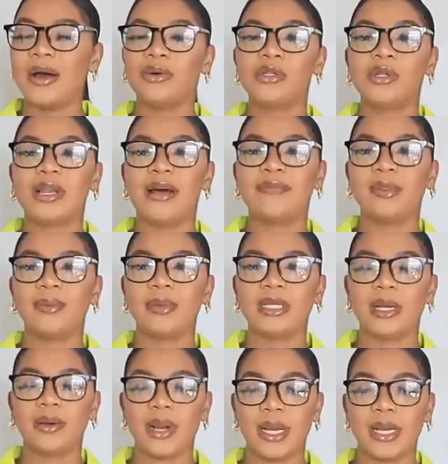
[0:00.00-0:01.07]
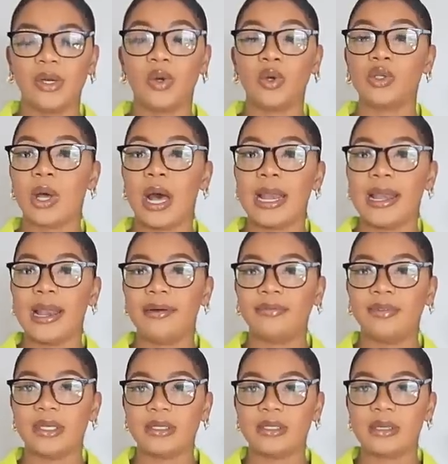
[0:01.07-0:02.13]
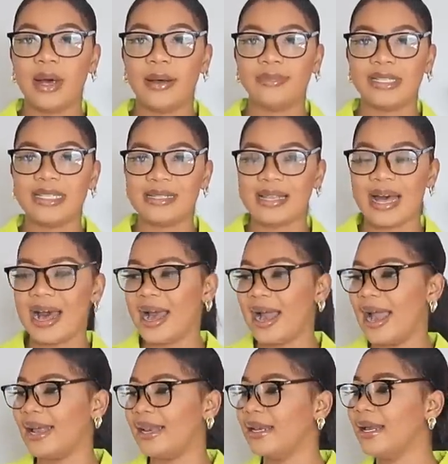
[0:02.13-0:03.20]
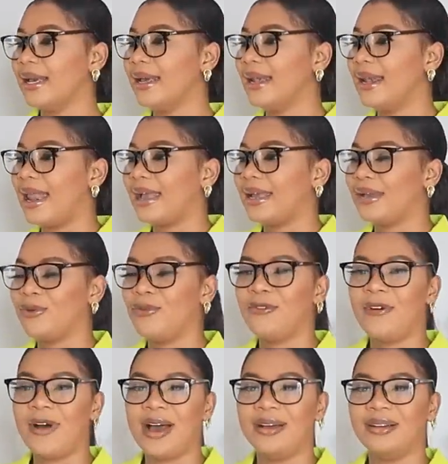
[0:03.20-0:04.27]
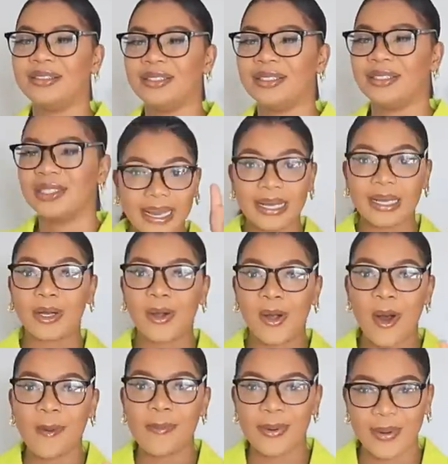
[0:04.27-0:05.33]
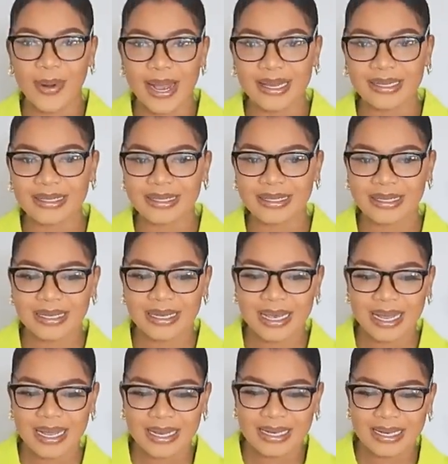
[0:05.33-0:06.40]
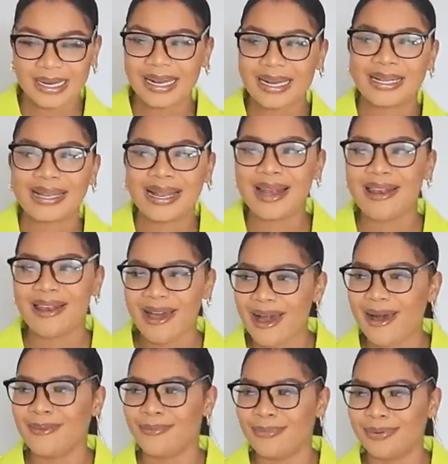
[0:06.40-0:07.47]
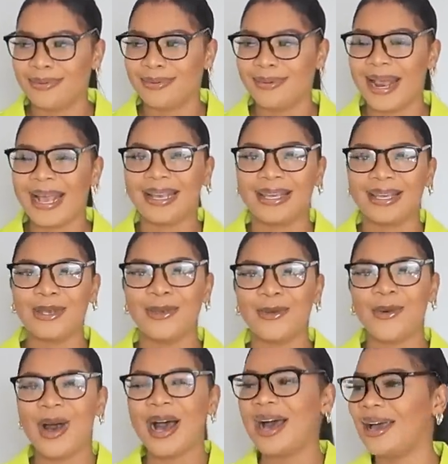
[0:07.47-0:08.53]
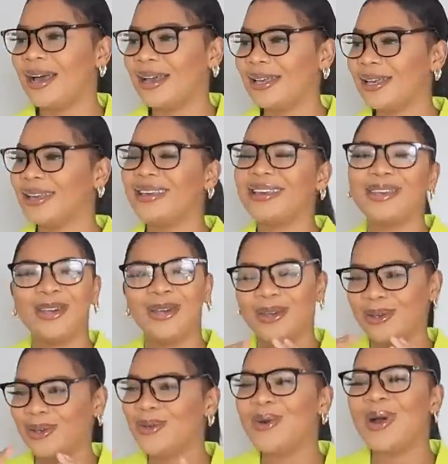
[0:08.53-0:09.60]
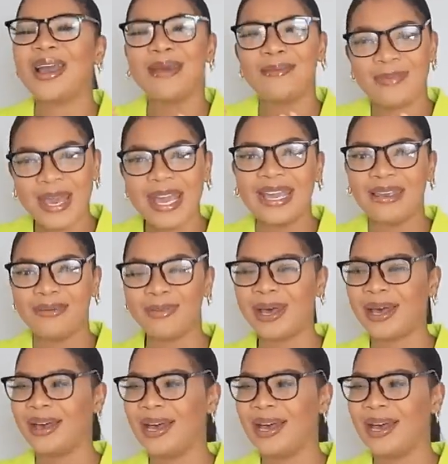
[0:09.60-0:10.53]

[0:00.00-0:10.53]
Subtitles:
also love the material, and also I love this design. Like ufa, like corporate club. Like you are a babe.